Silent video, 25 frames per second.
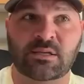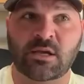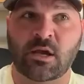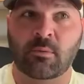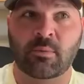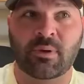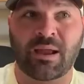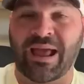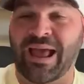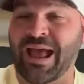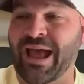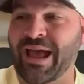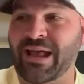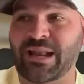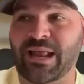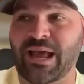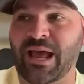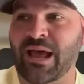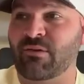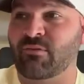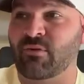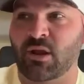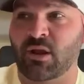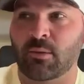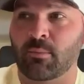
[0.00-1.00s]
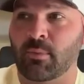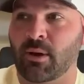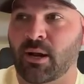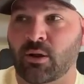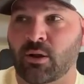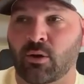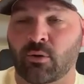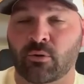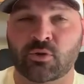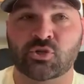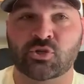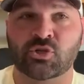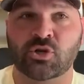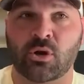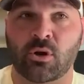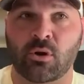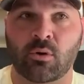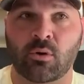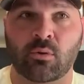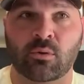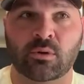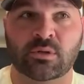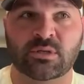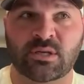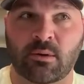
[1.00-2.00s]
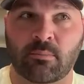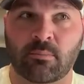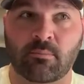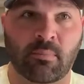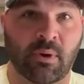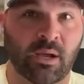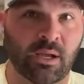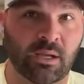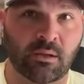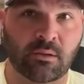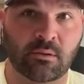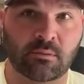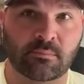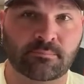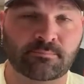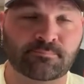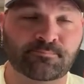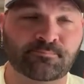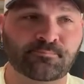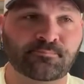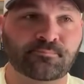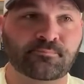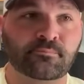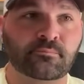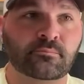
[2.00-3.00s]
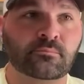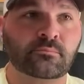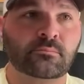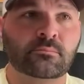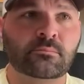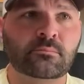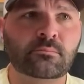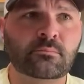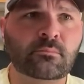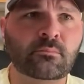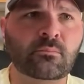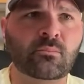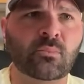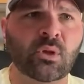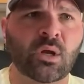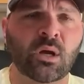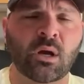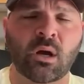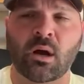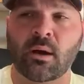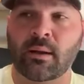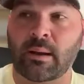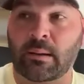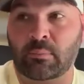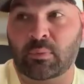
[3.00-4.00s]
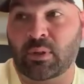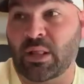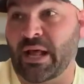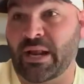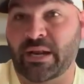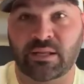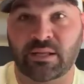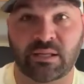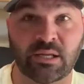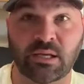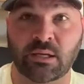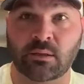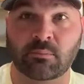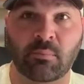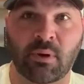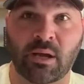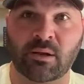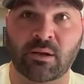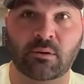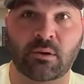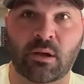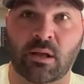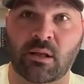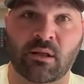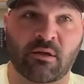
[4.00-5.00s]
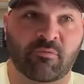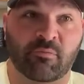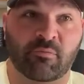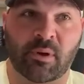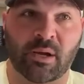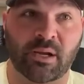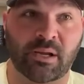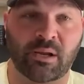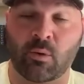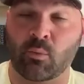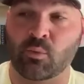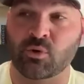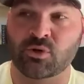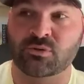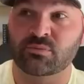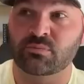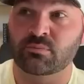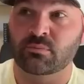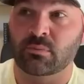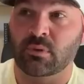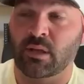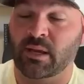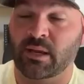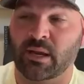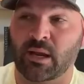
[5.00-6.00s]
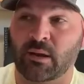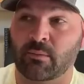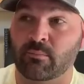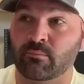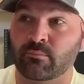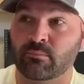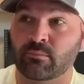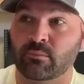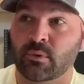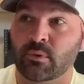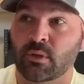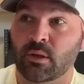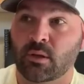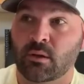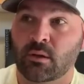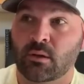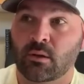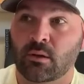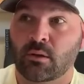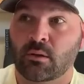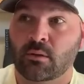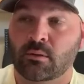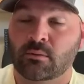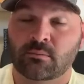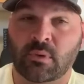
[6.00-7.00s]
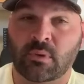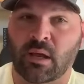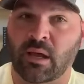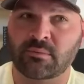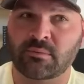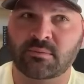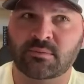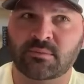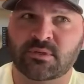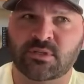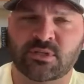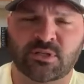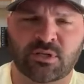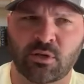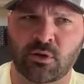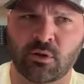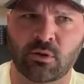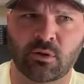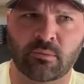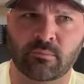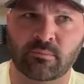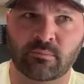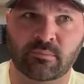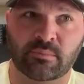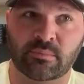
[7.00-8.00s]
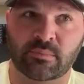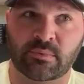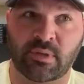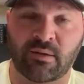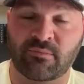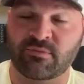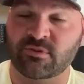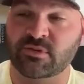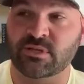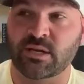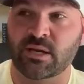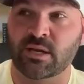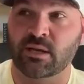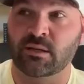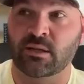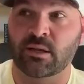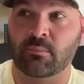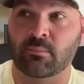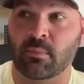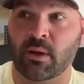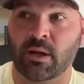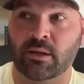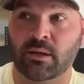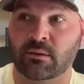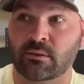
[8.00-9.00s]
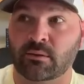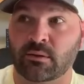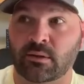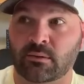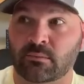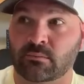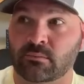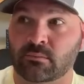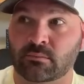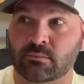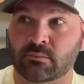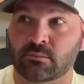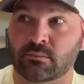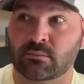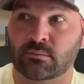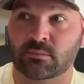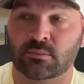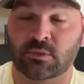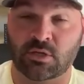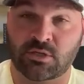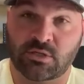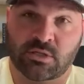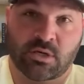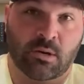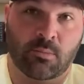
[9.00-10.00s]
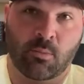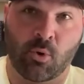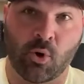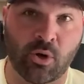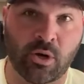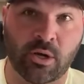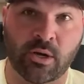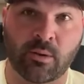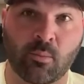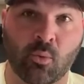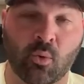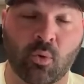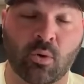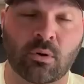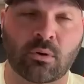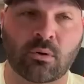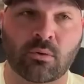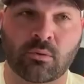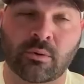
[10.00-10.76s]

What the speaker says: tell me I had to have anybody on the show except Mike. And I'm glad he did. Mike, I love Mike. I wish, like, I'm still devastated that Mike doesn't come on anymore.